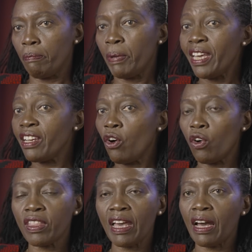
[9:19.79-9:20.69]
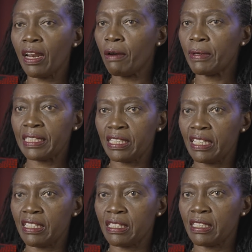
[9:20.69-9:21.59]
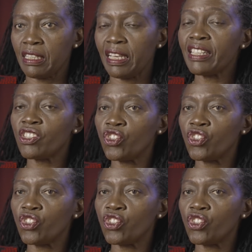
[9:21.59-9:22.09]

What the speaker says: paying all their allowances, is